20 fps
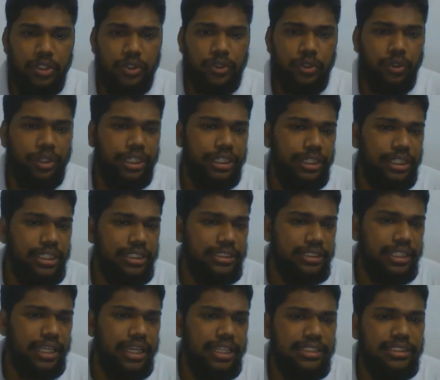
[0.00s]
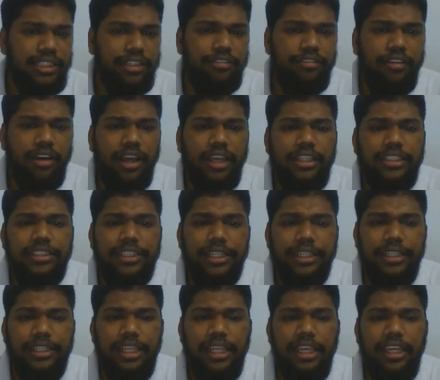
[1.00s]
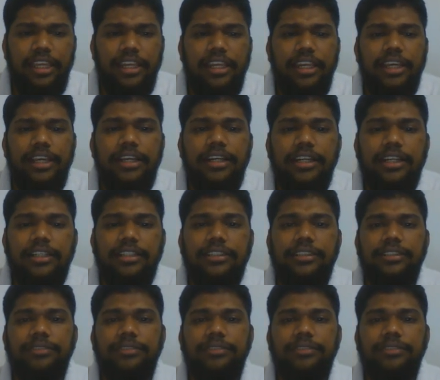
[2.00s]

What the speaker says: So in this case, if I check the ligand,